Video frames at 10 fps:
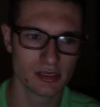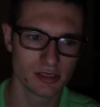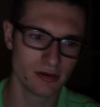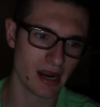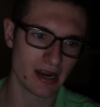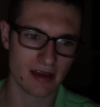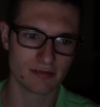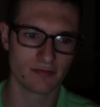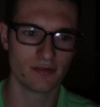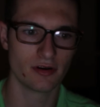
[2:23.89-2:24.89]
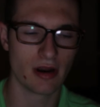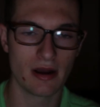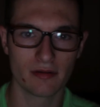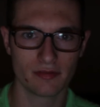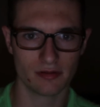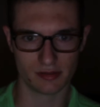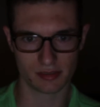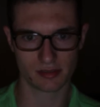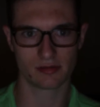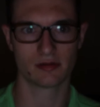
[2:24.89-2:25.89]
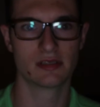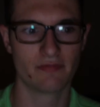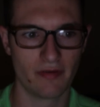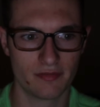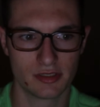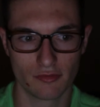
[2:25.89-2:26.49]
So you kind of have to figure out if it's